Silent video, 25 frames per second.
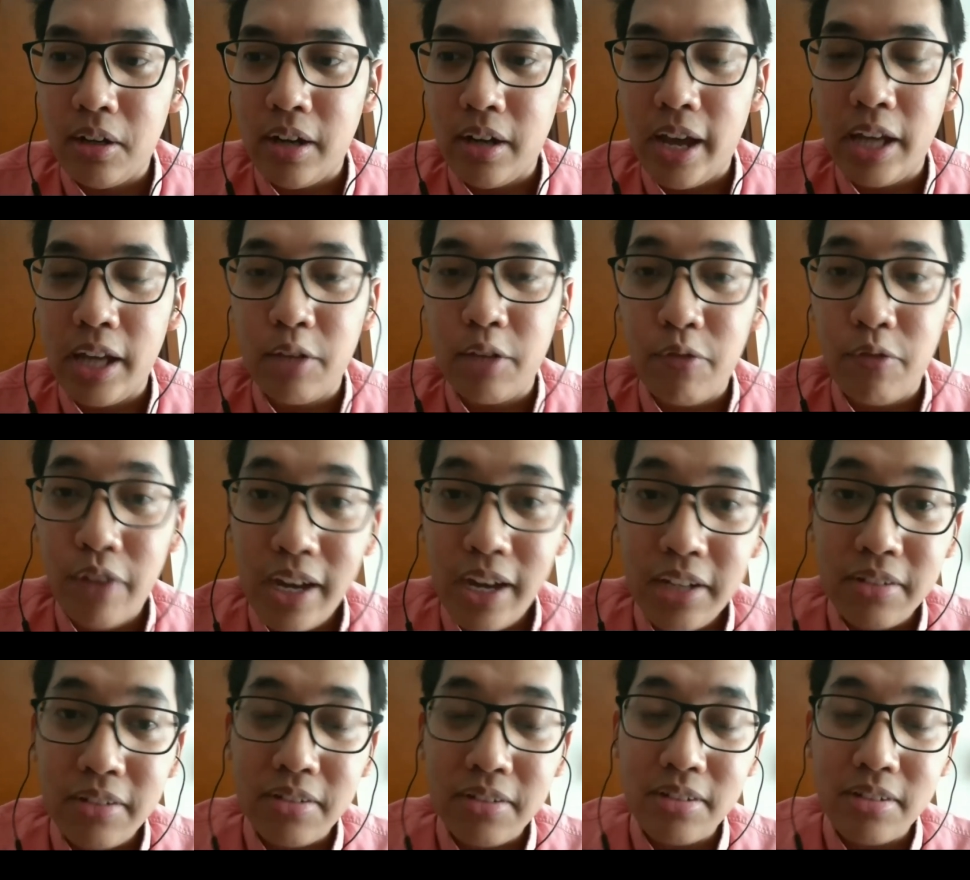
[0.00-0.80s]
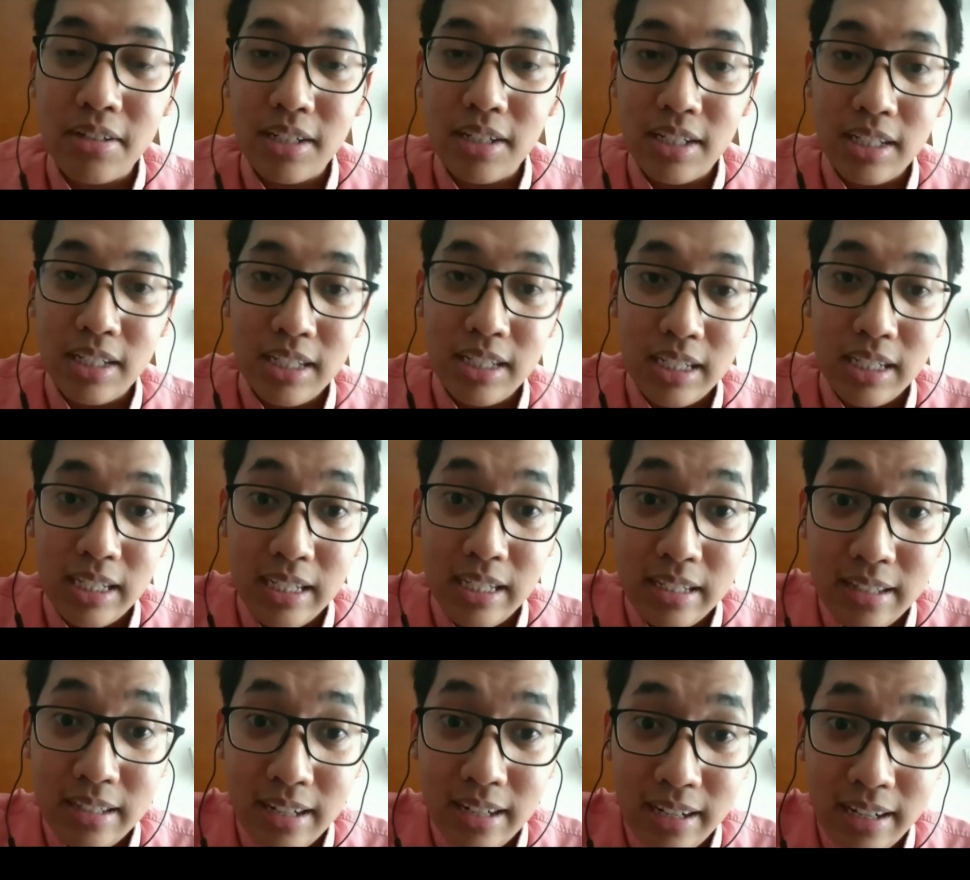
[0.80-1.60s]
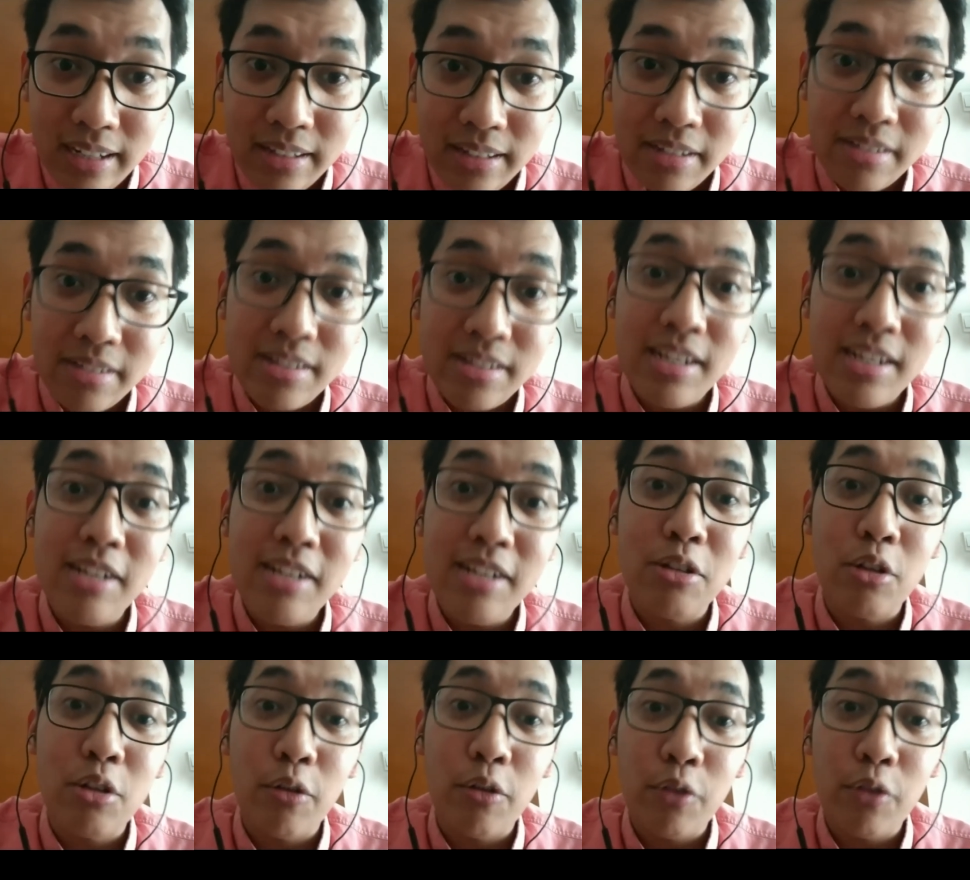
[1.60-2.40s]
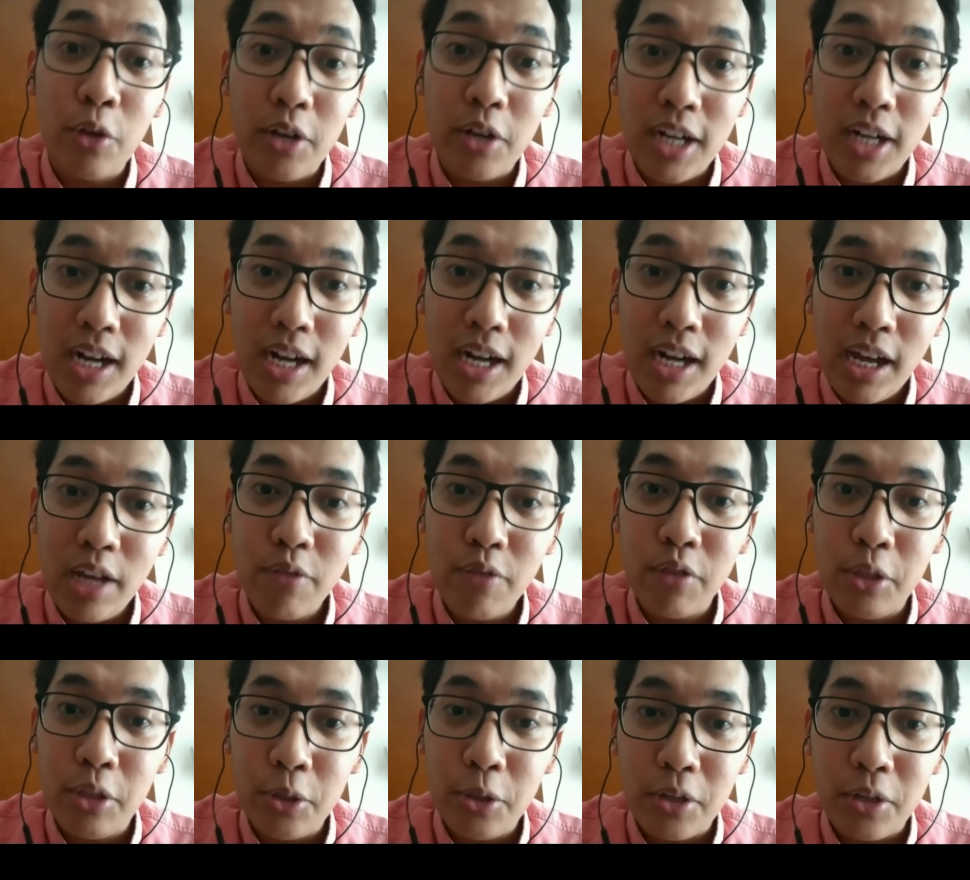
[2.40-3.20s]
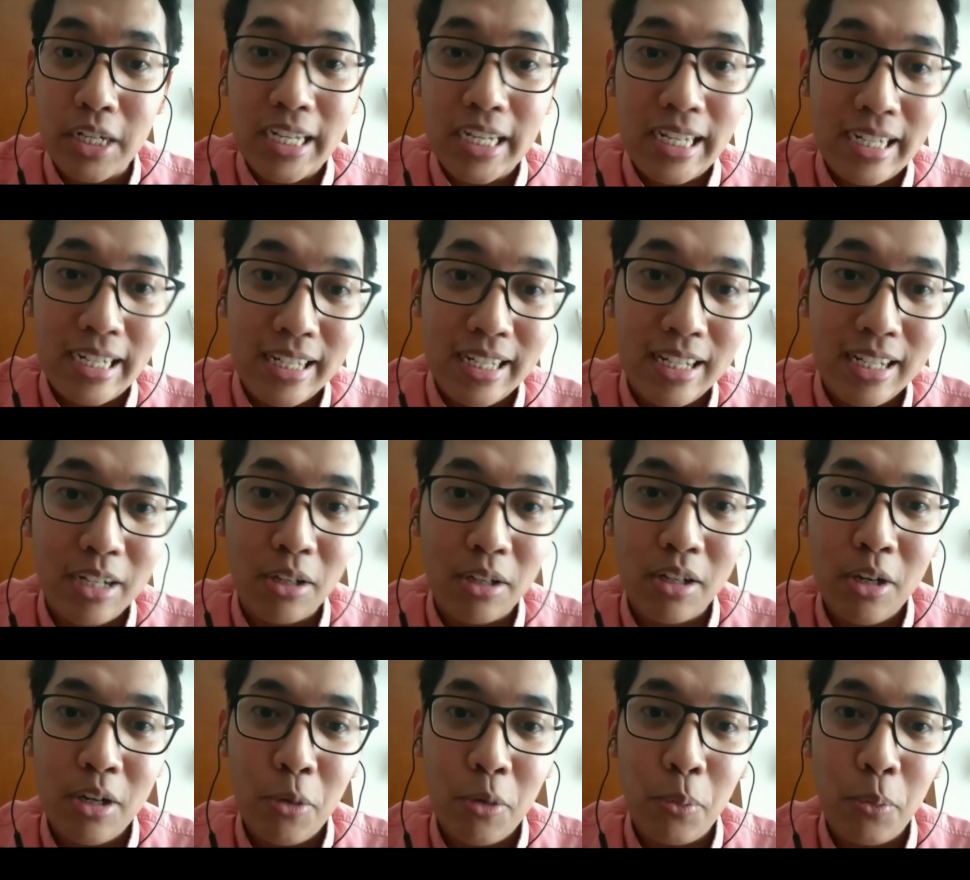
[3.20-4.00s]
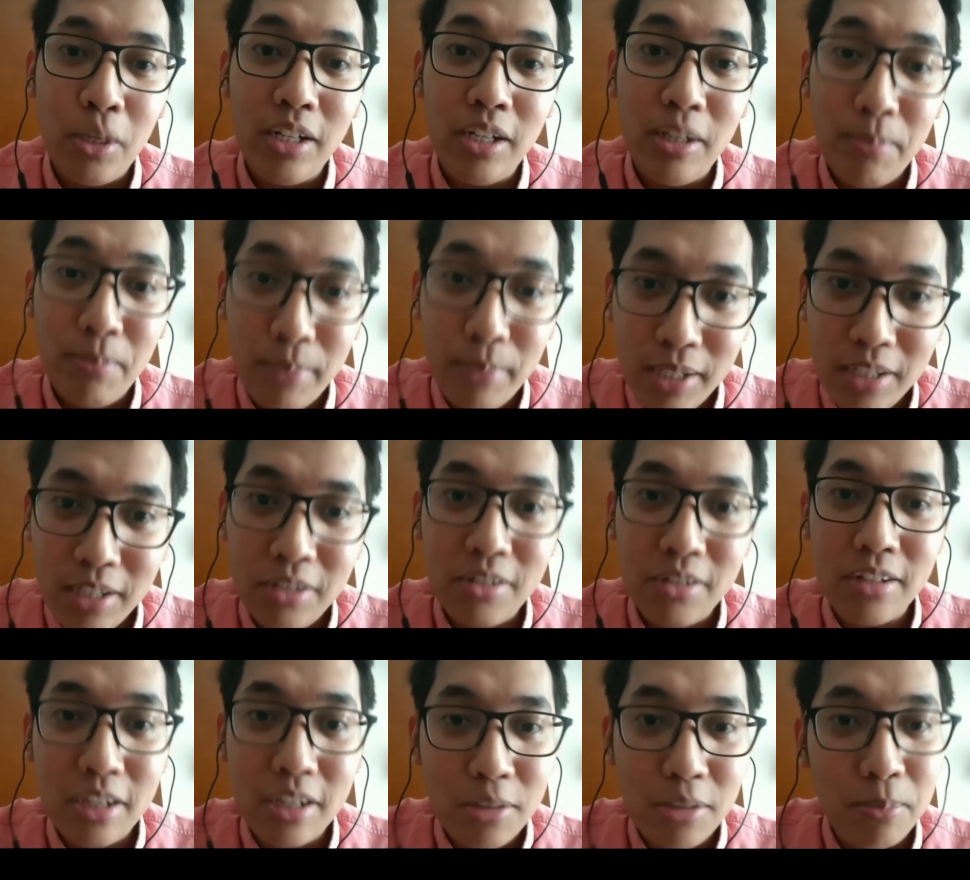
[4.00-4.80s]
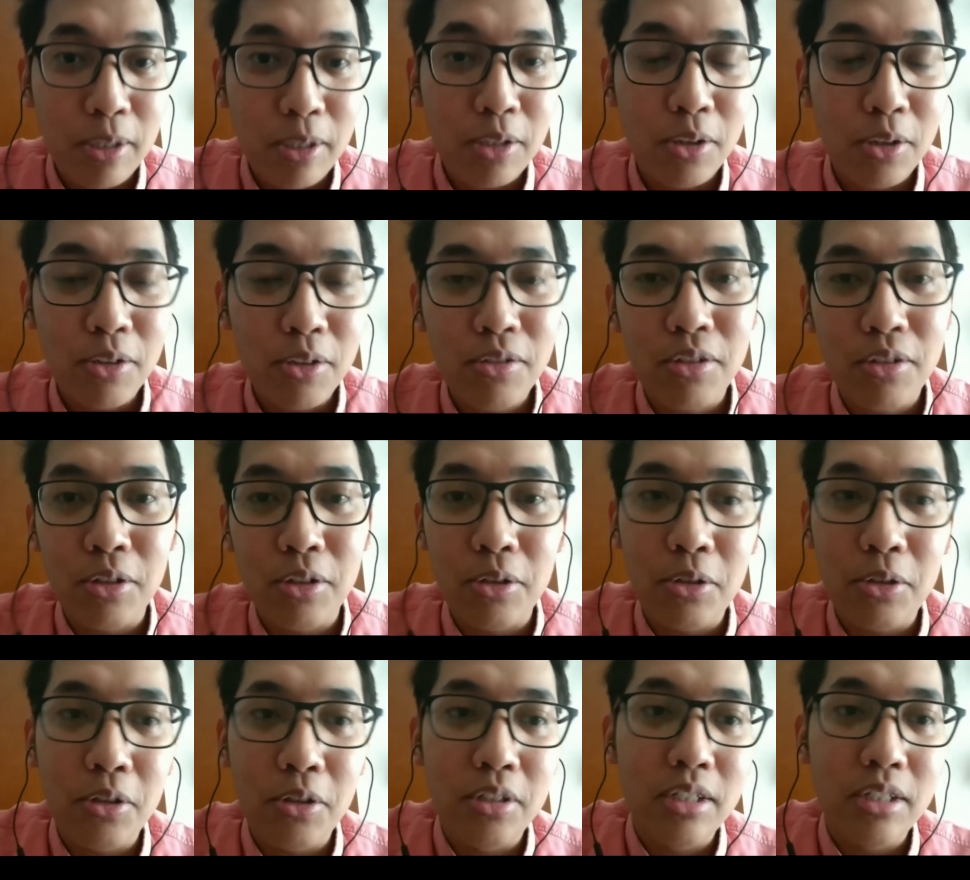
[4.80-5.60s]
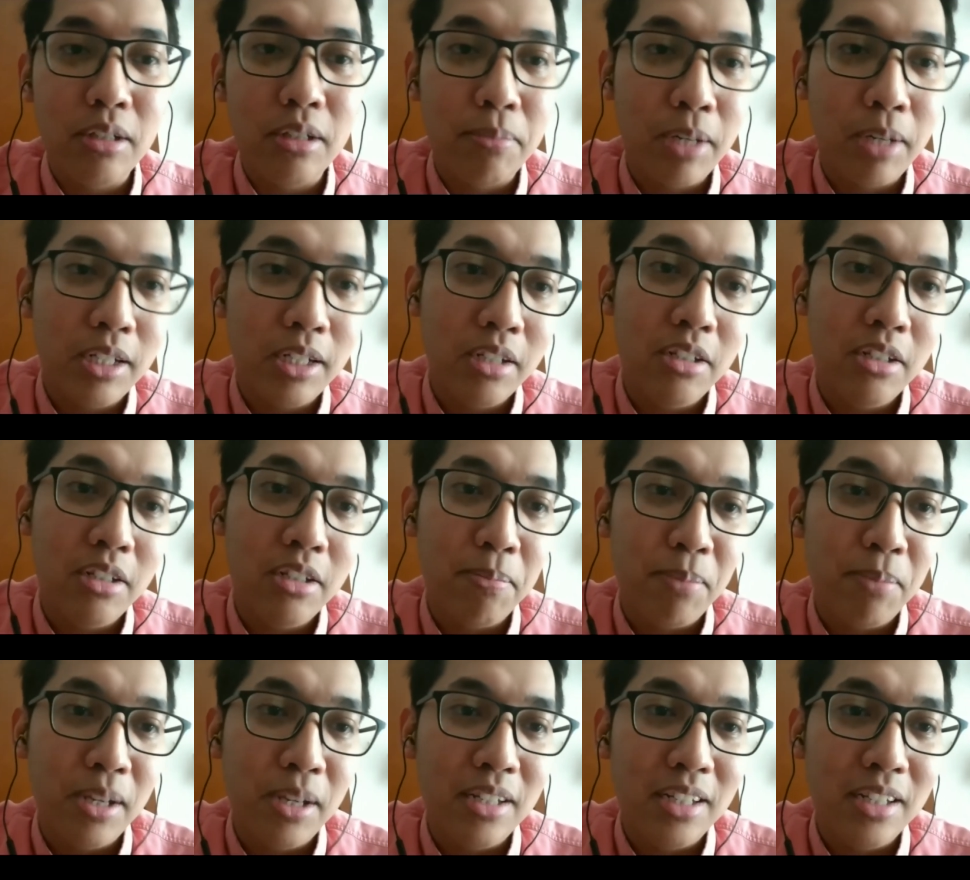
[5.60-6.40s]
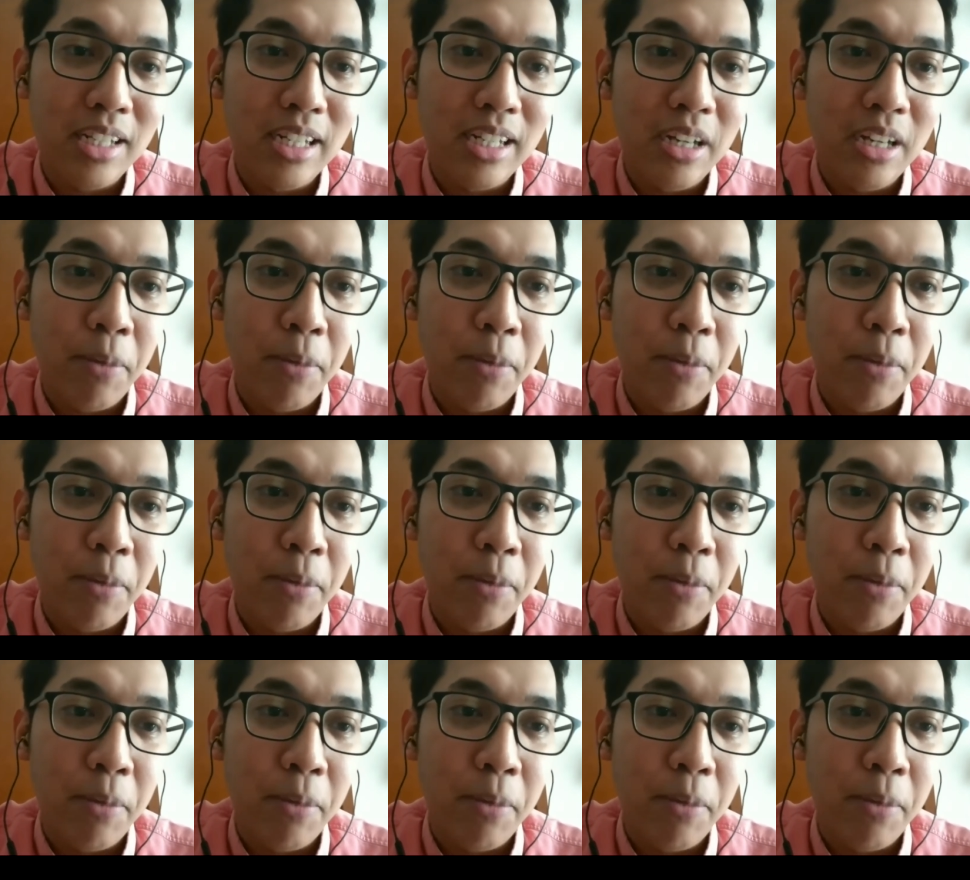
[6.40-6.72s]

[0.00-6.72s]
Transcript: advance in the later stages of your life, in your career, will diminish just because you don't participate in